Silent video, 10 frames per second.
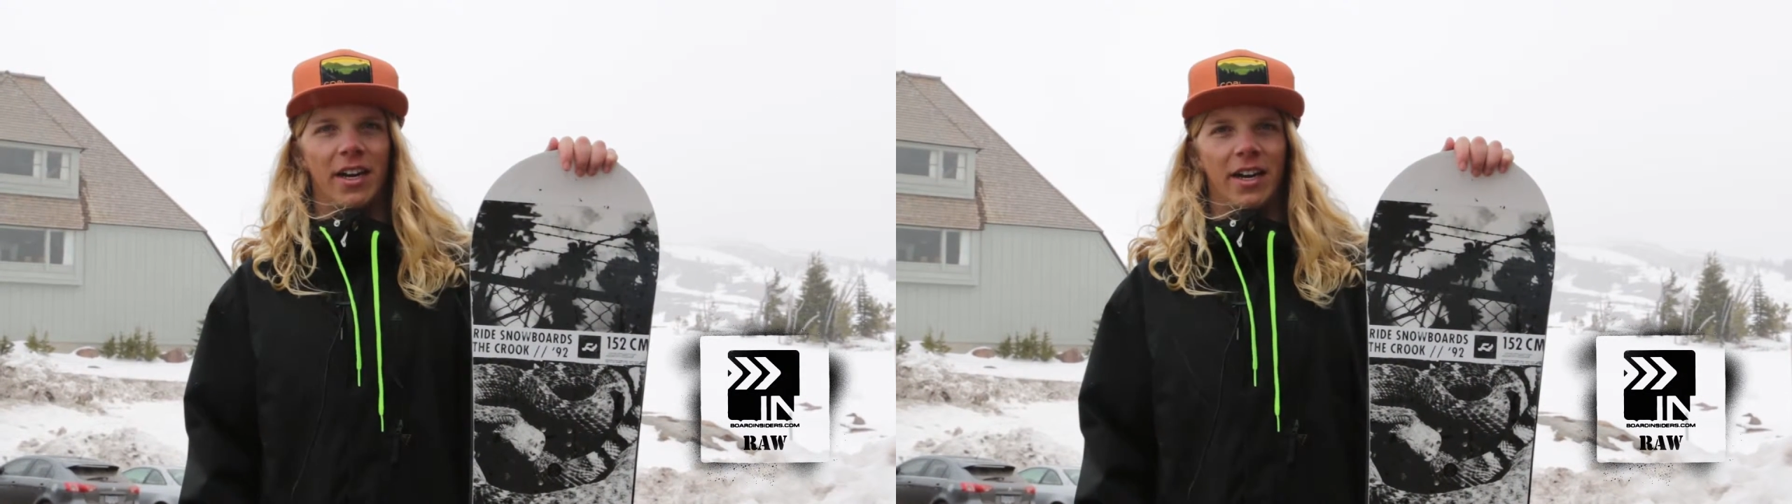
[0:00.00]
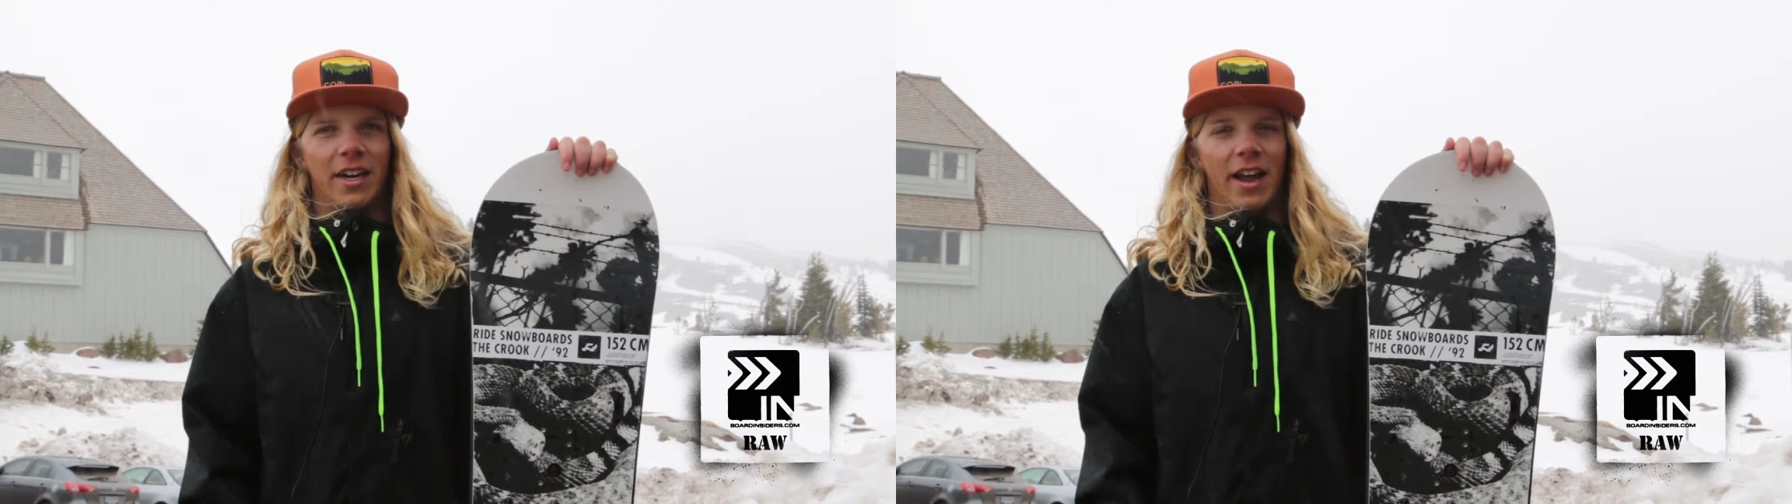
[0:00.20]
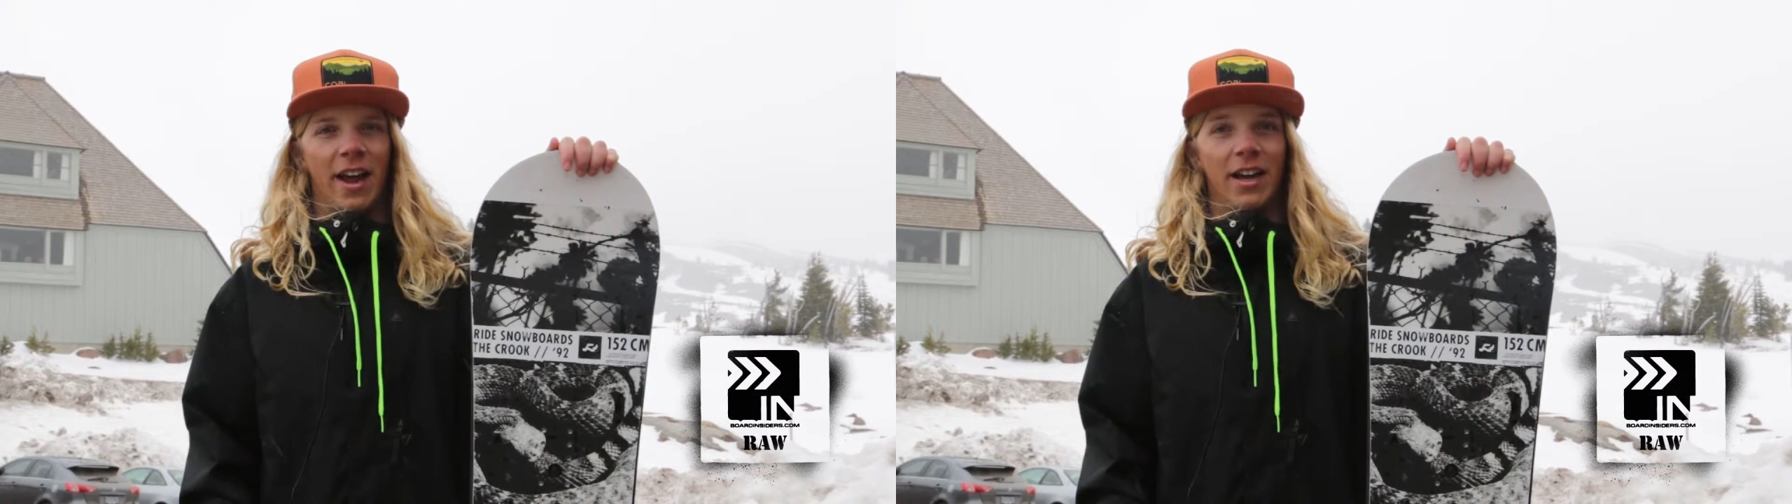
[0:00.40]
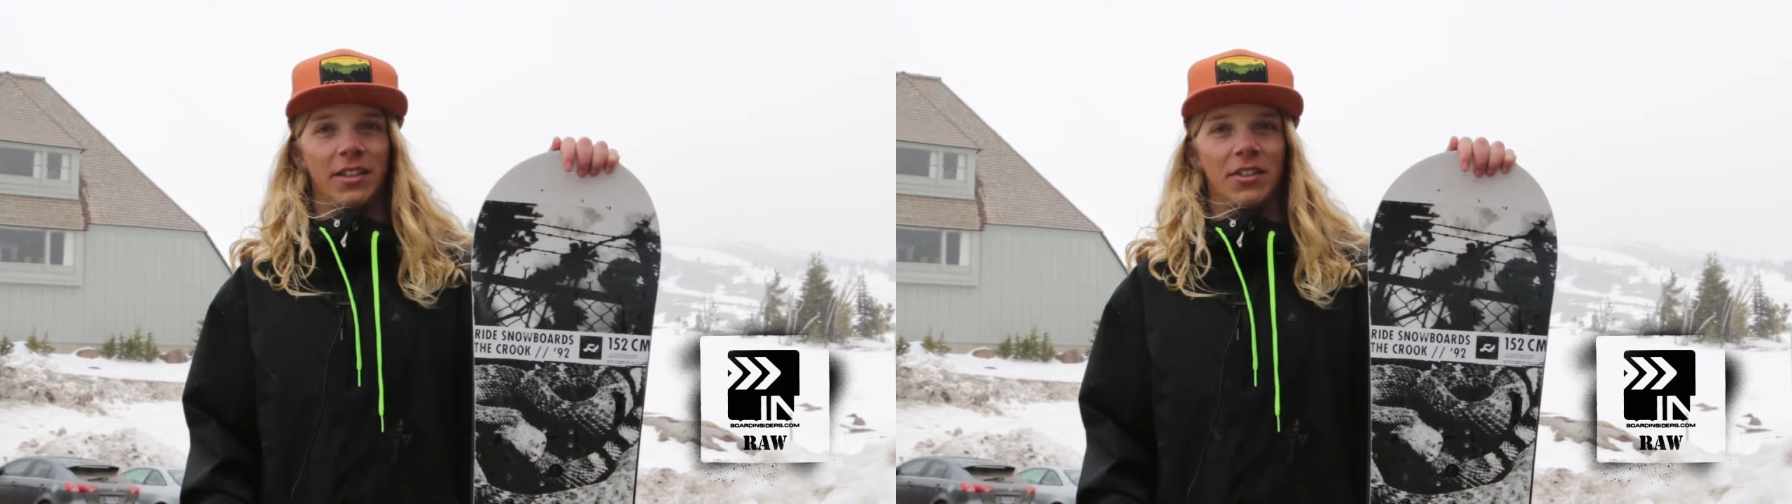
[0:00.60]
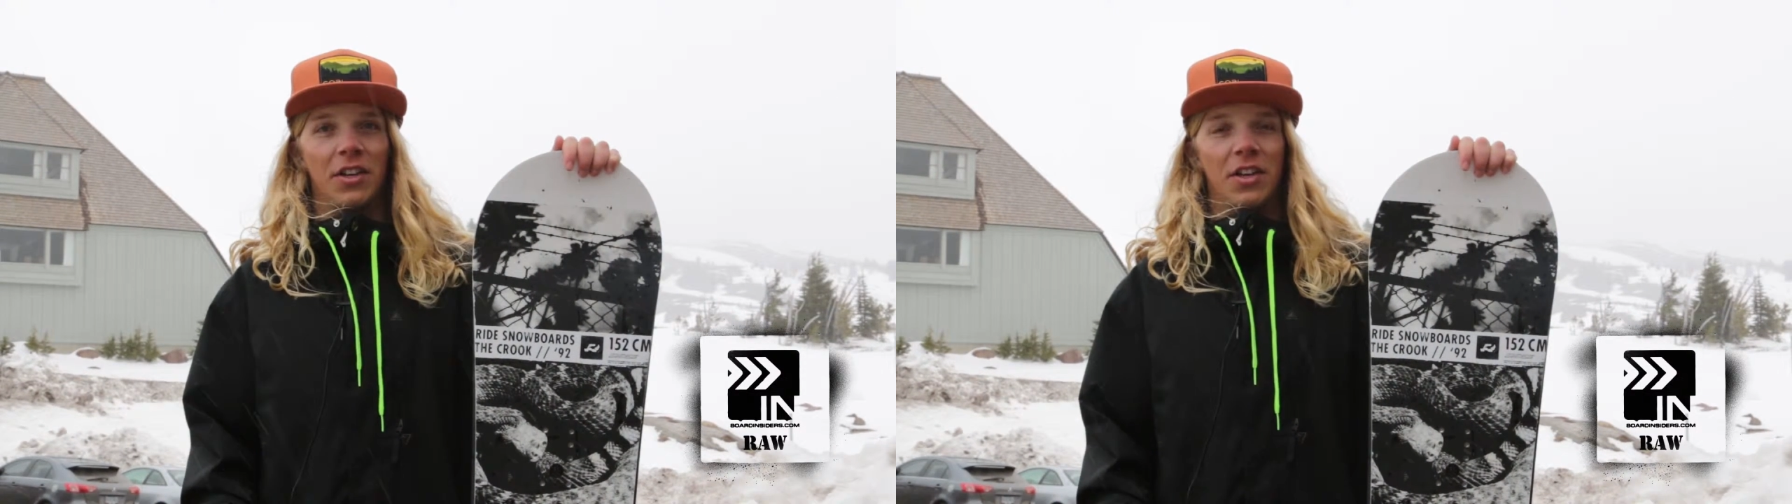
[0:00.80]
It
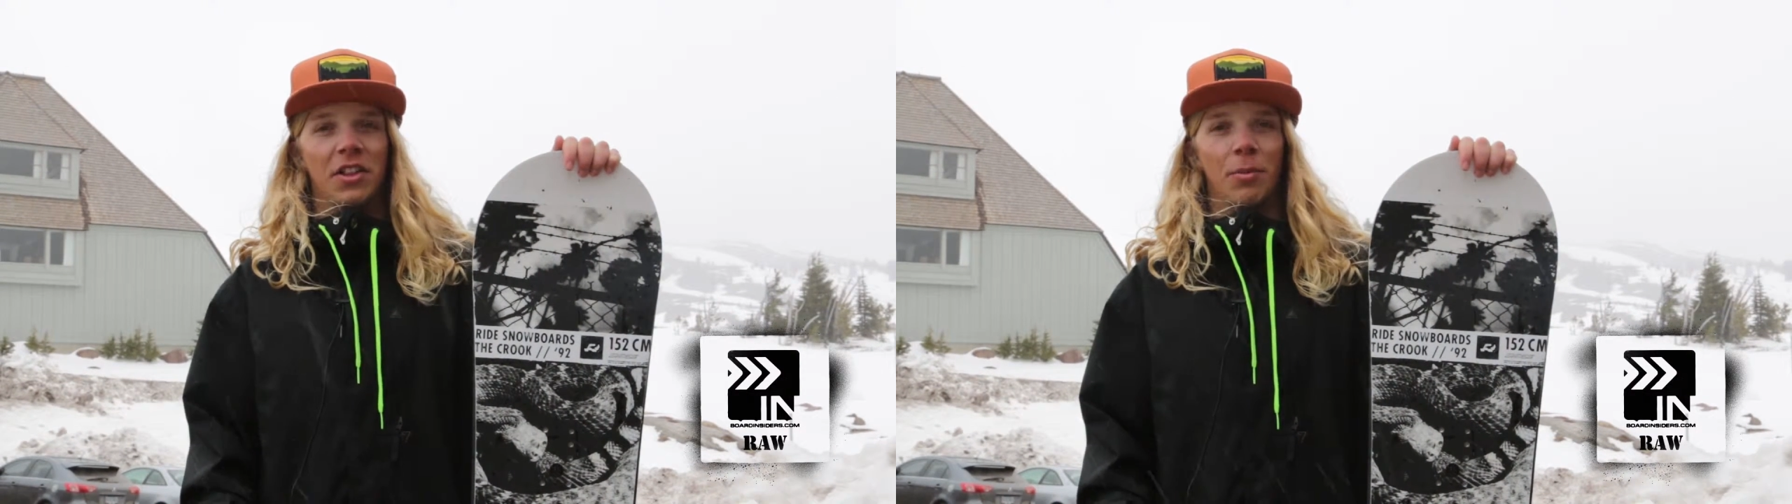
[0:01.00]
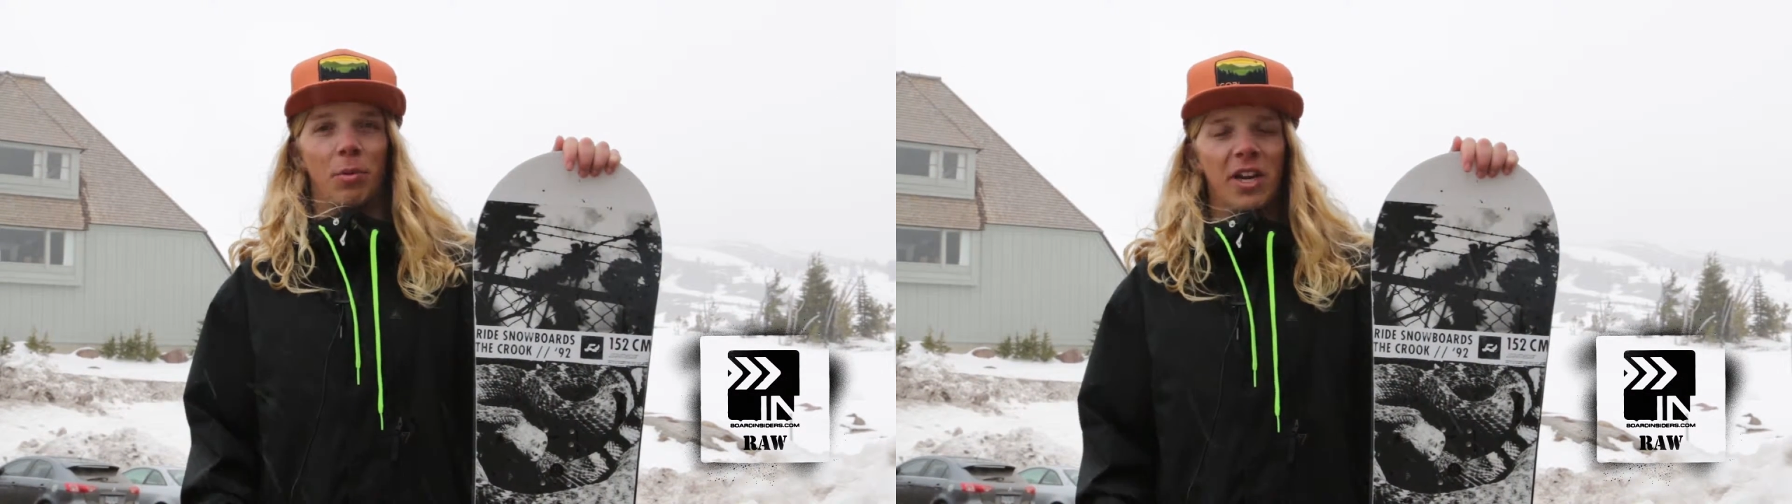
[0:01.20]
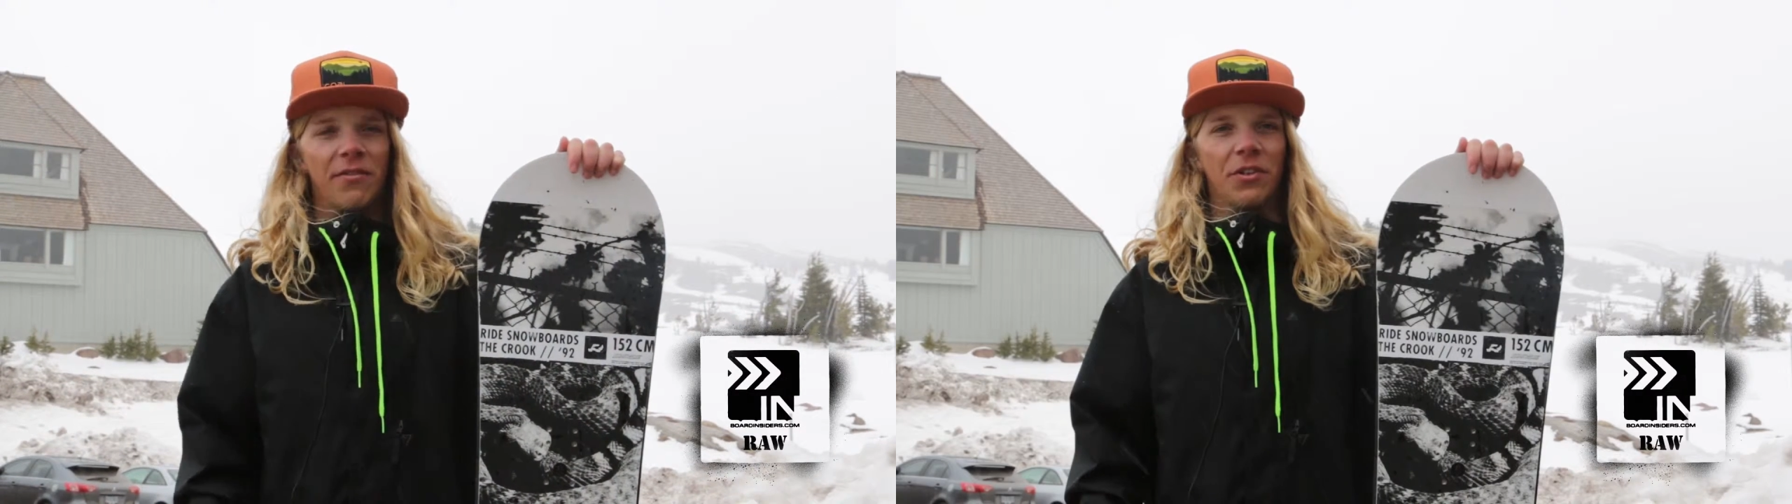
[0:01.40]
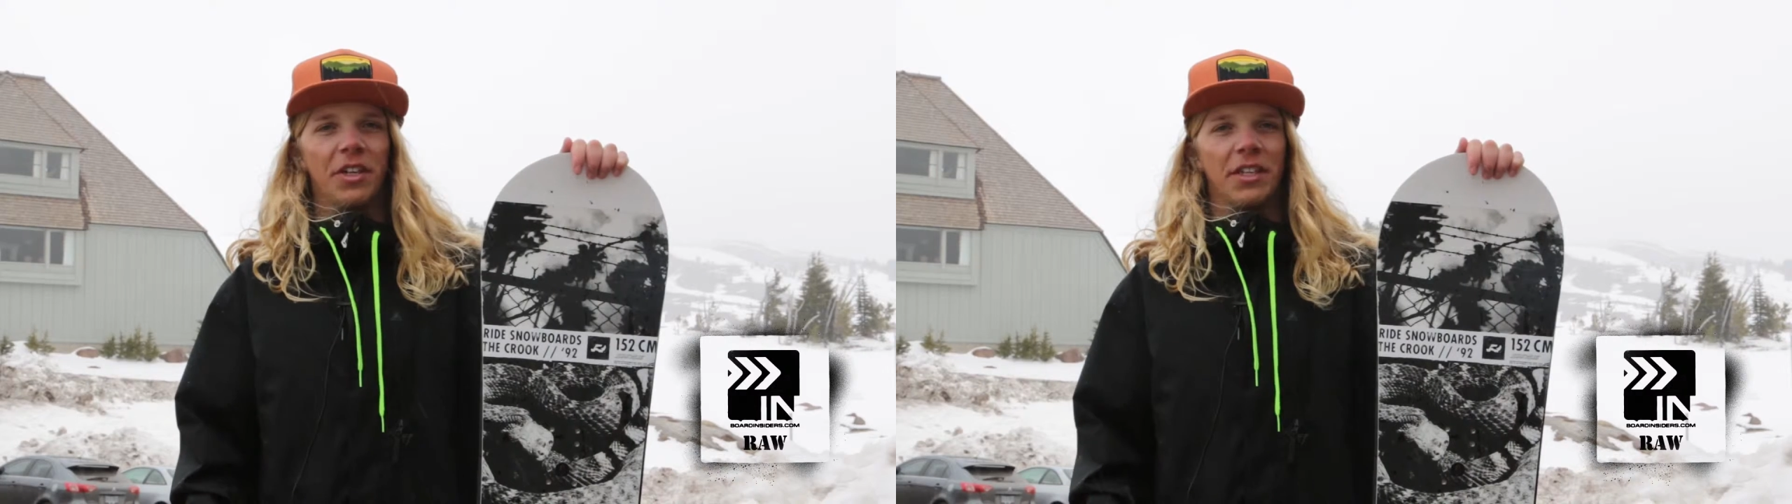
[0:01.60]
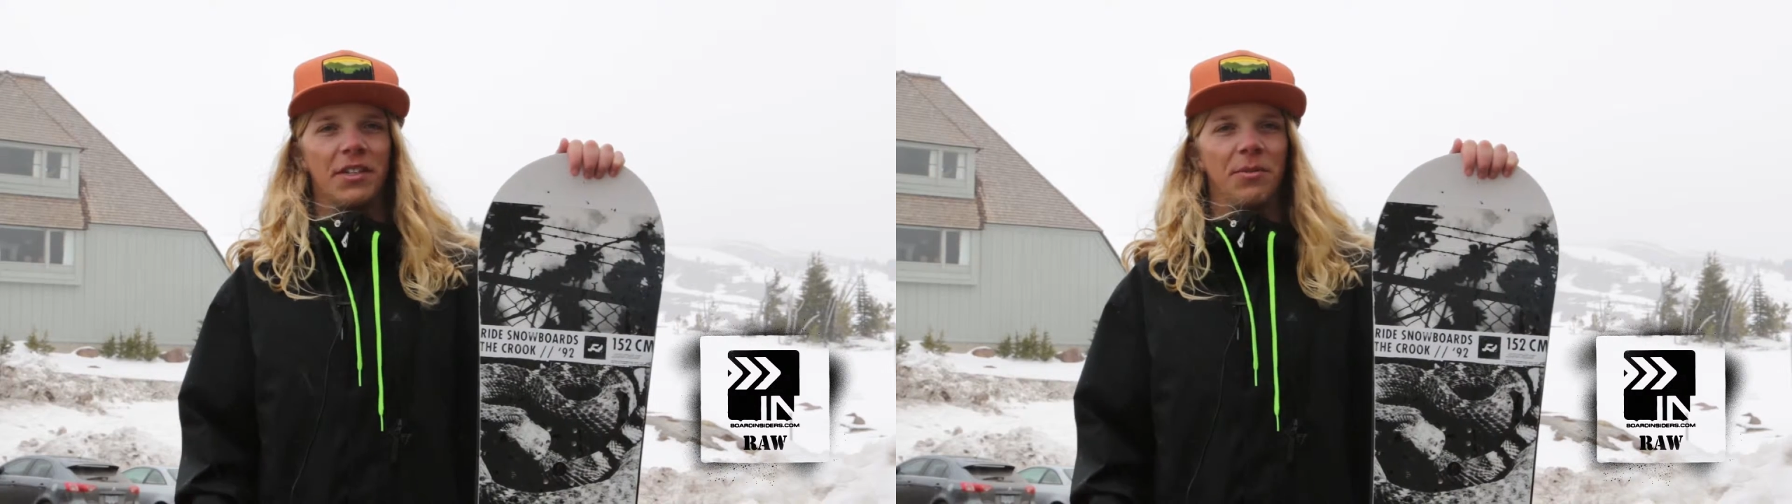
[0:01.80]
has the playfulness